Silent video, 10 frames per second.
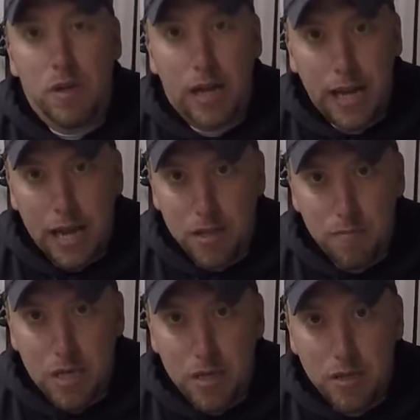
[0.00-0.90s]
I had the
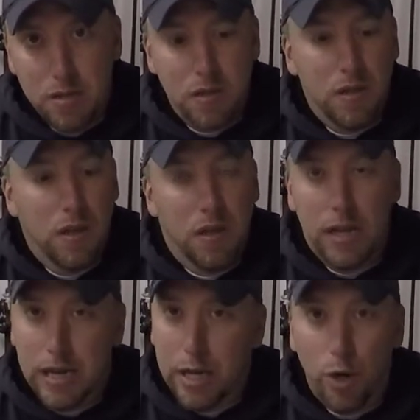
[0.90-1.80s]
means,
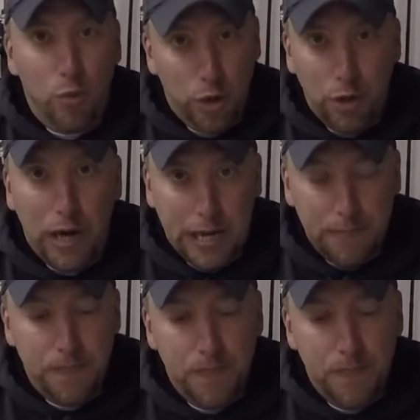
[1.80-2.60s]
and I don't regret it.